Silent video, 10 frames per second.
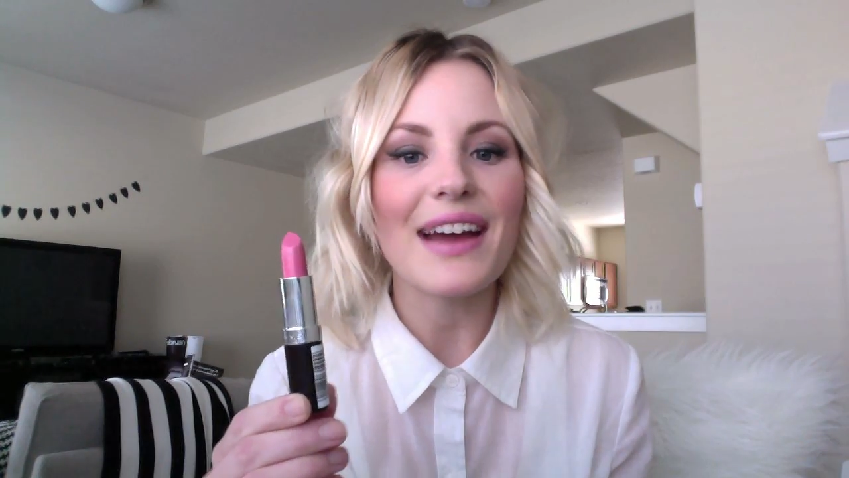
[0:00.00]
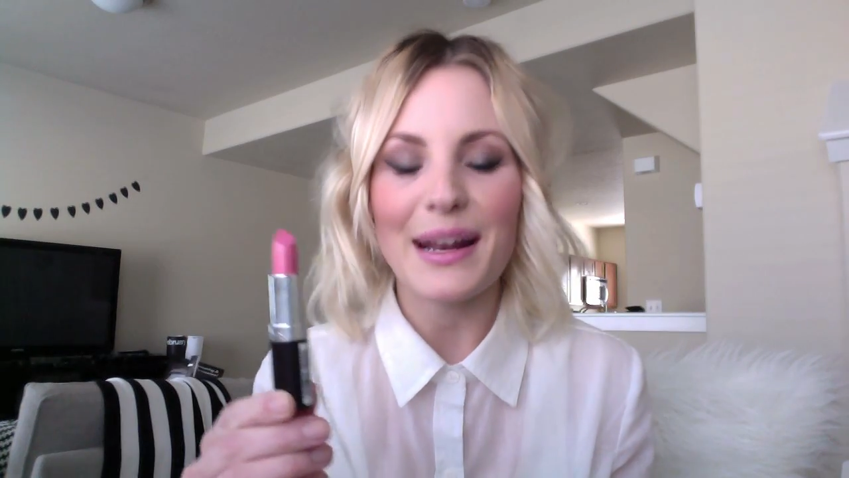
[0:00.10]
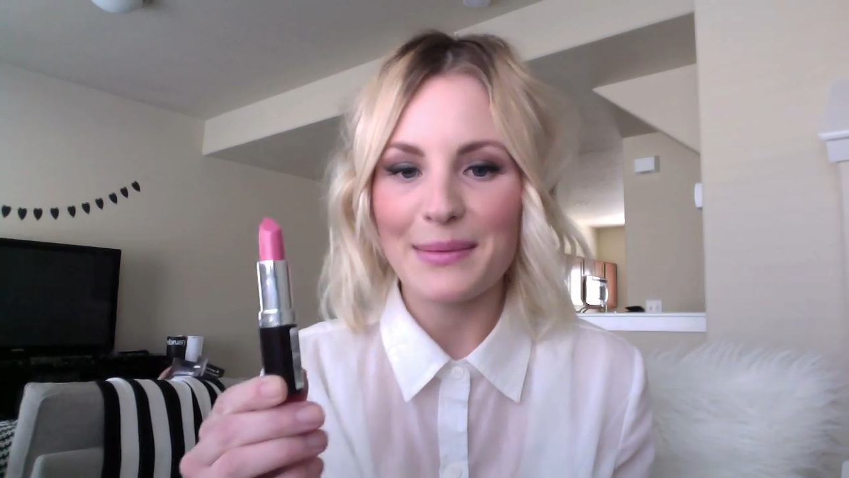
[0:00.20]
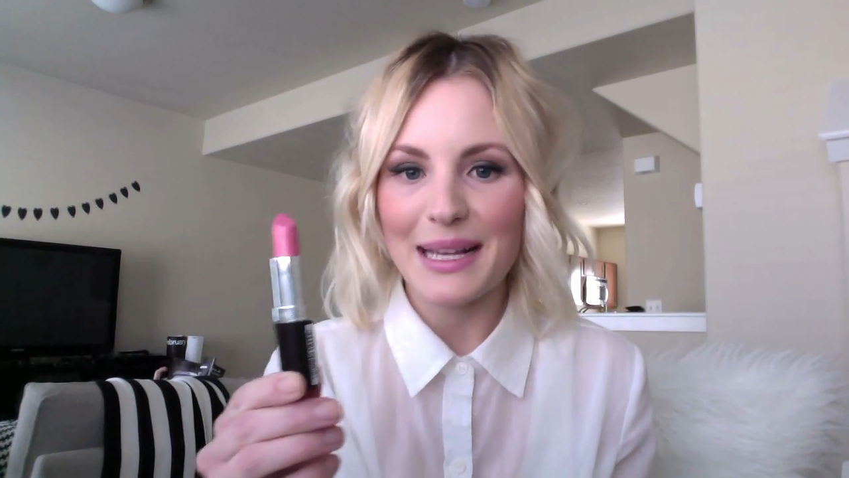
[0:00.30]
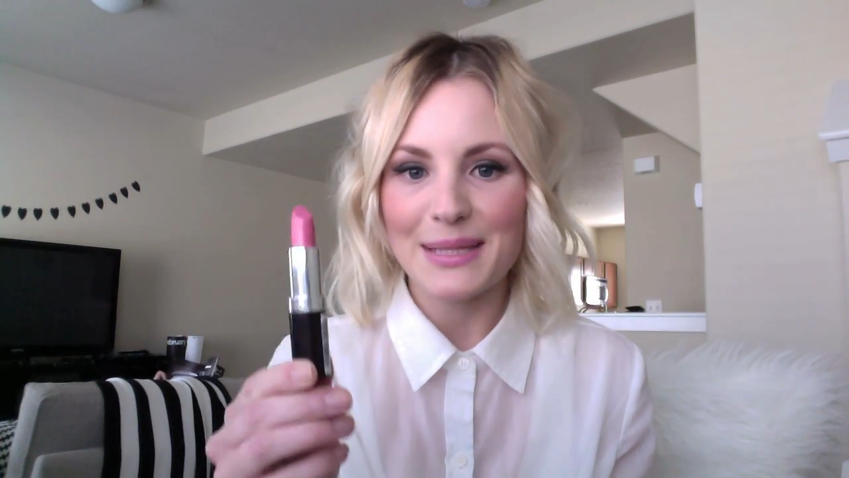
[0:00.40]
and
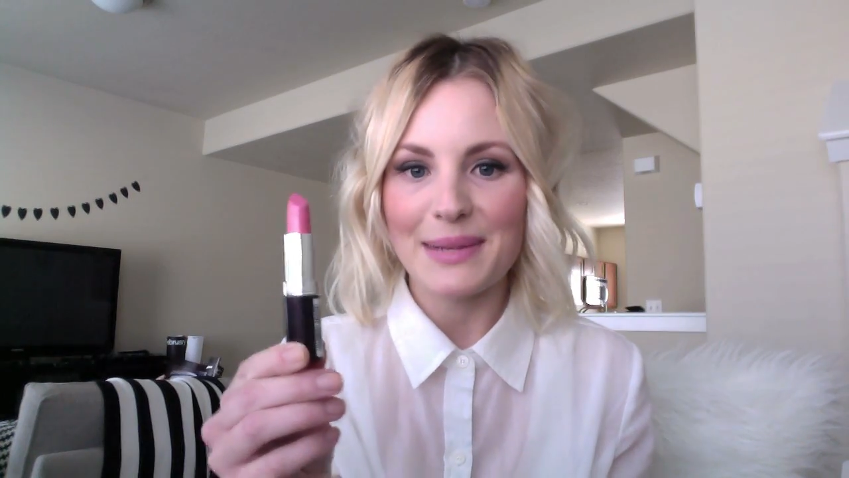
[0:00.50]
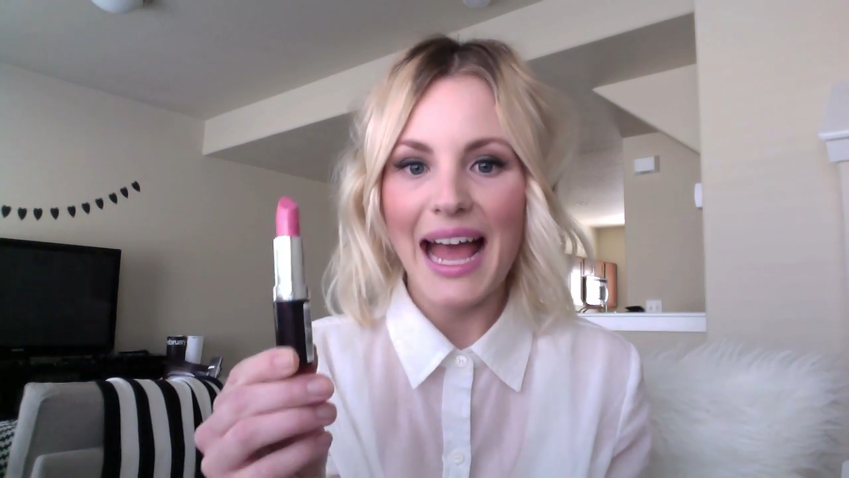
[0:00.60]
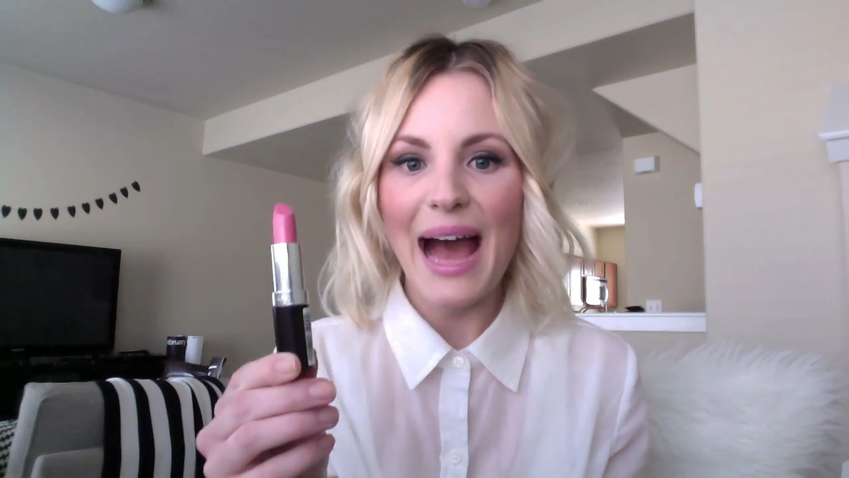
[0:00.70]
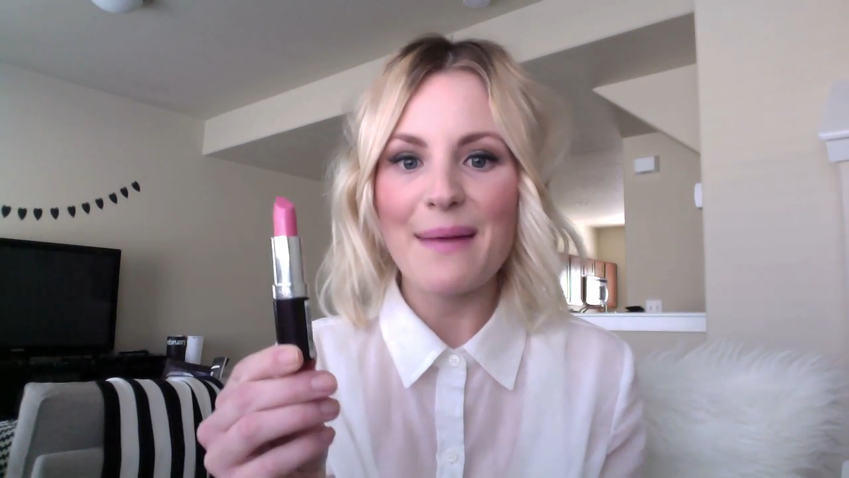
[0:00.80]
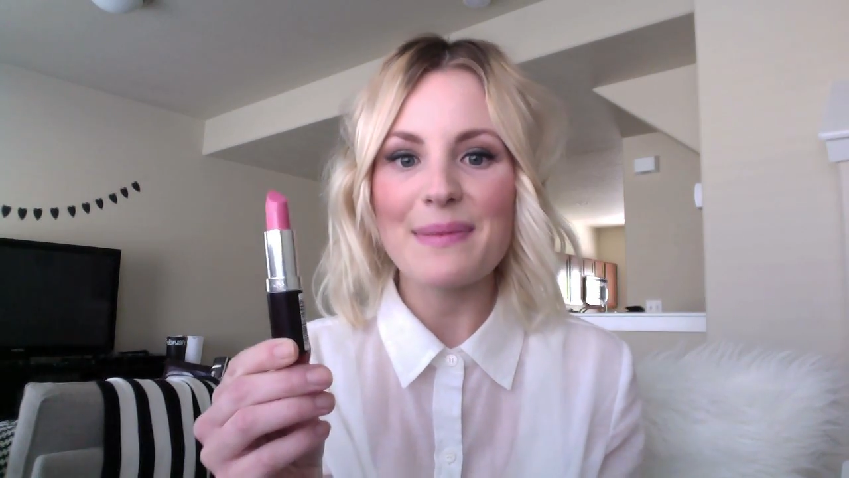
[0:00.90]
it makes me
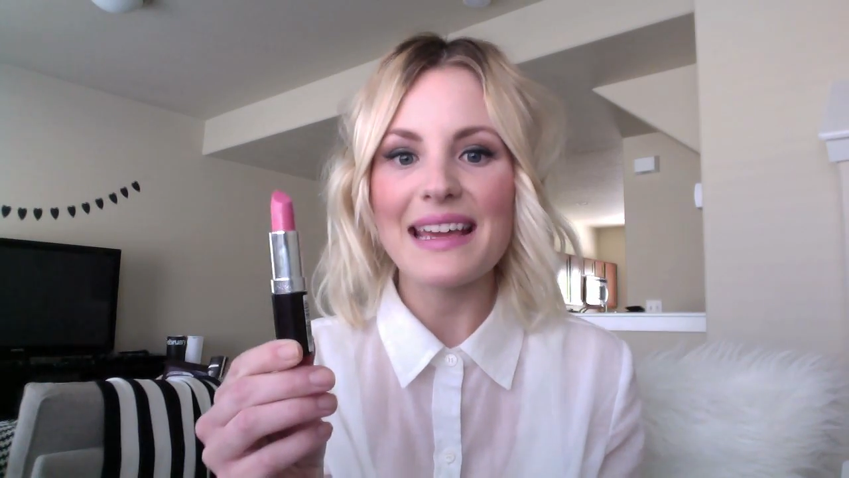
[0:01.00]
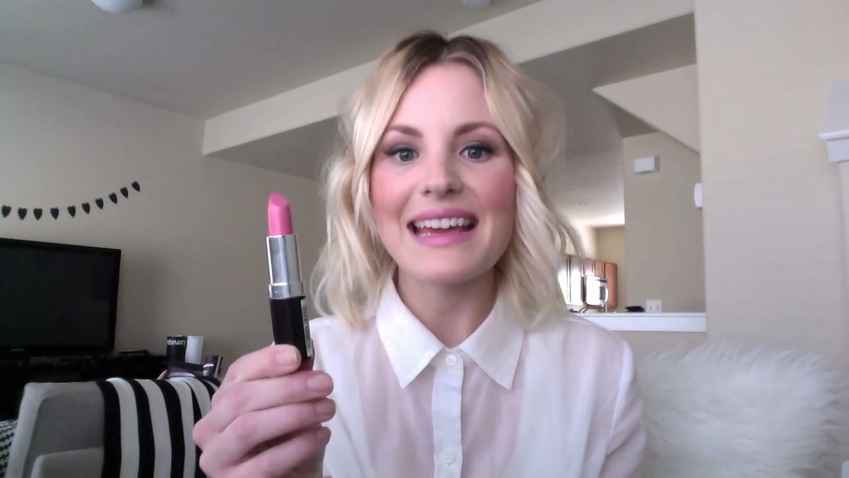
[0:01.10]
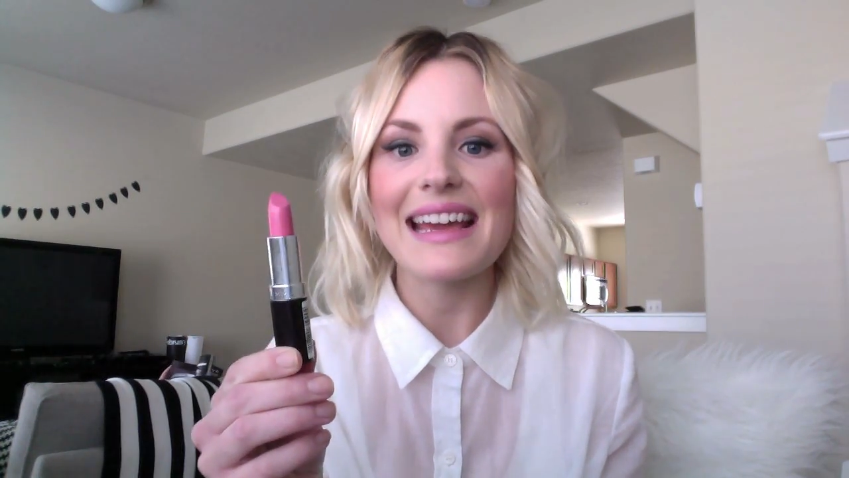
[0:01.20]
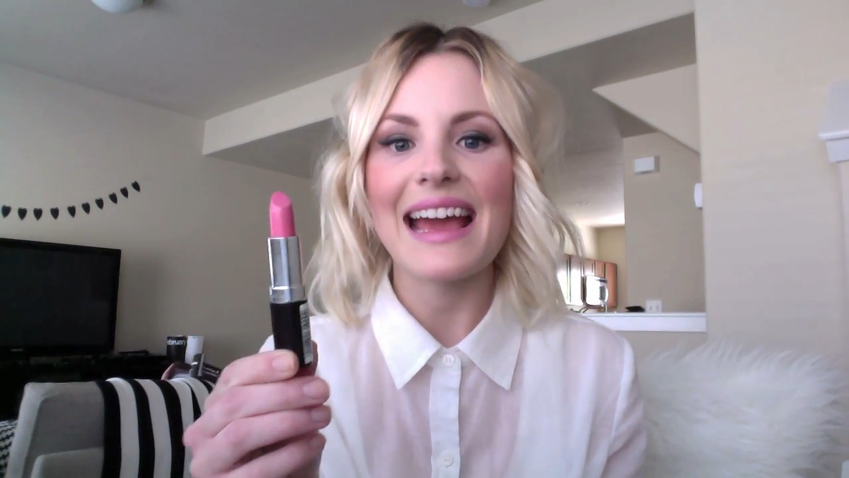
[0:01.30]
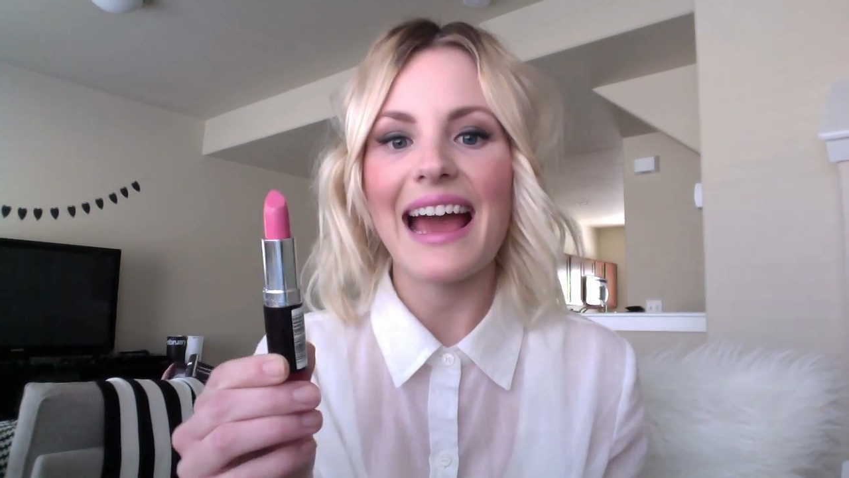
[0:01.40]

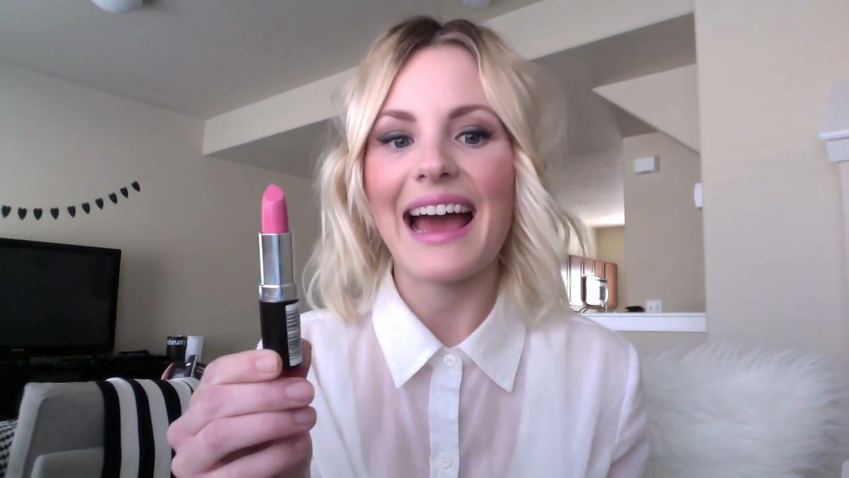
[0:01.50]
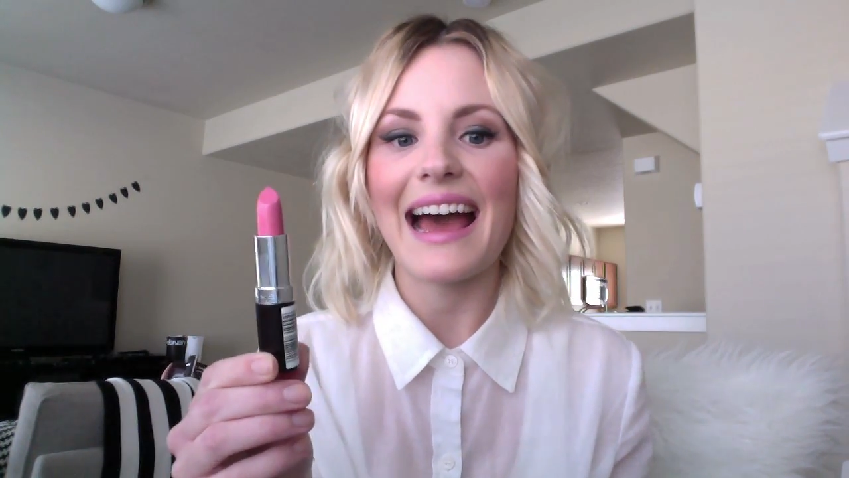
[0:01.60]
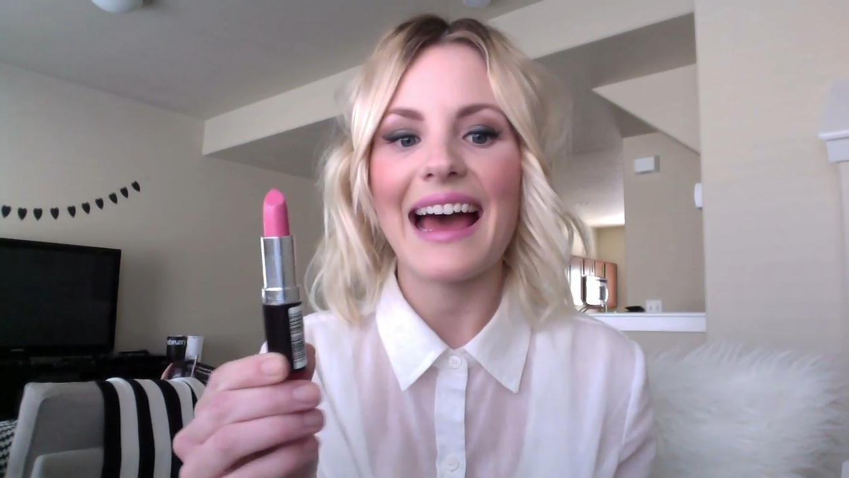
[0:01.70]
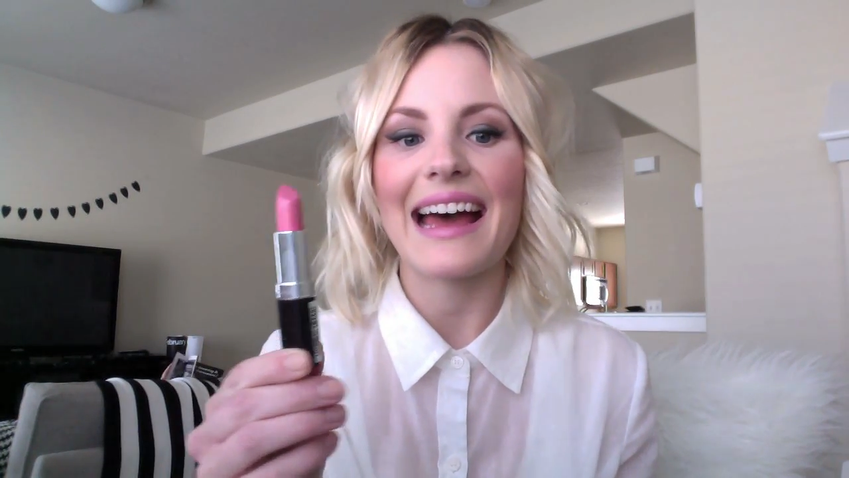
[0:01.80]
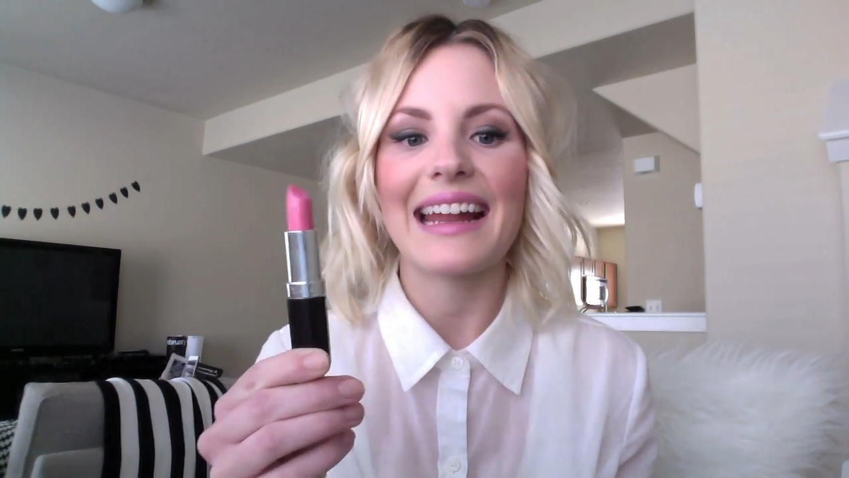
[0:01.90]
happy
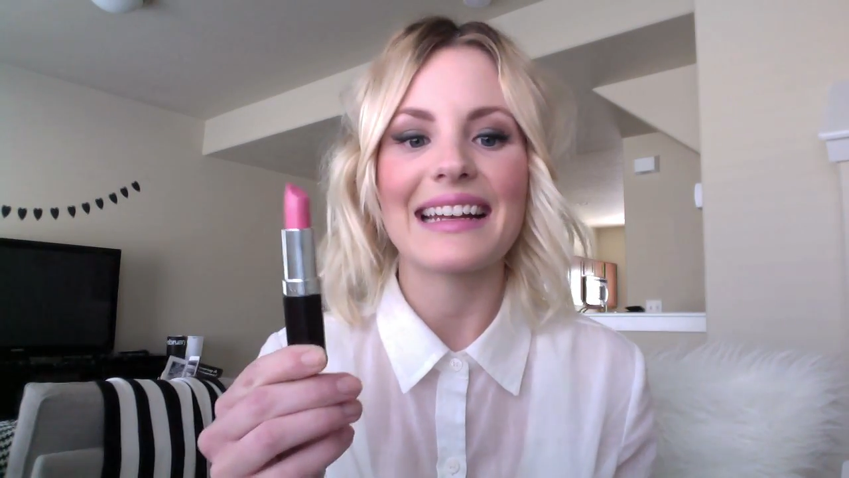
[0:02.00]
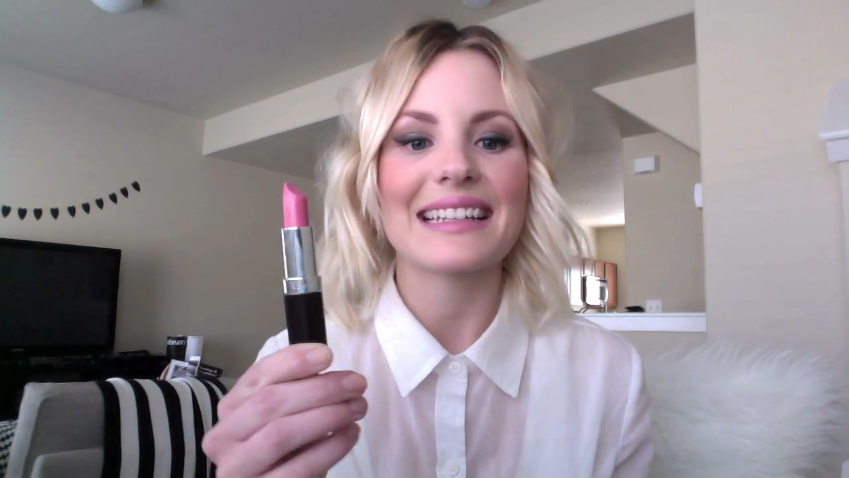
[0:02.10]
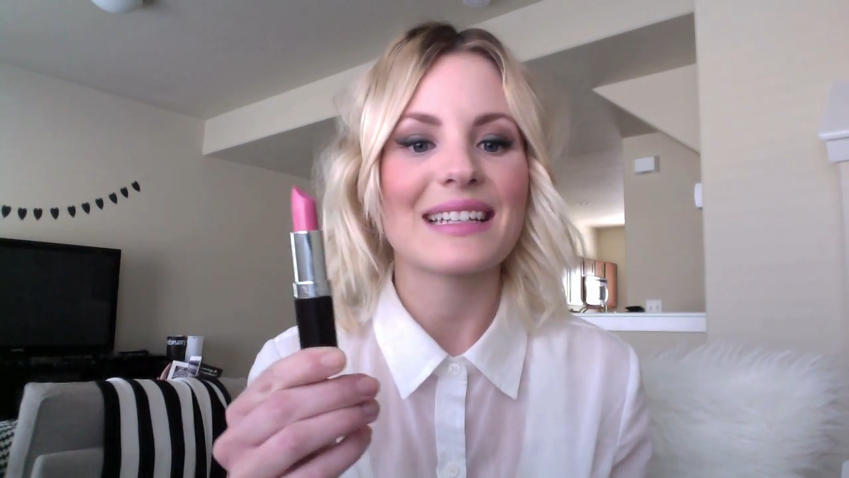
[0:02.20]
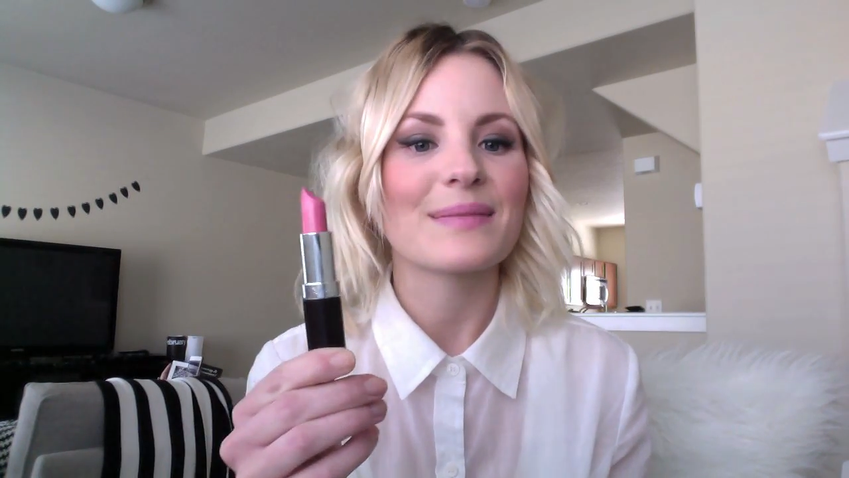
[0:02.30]
and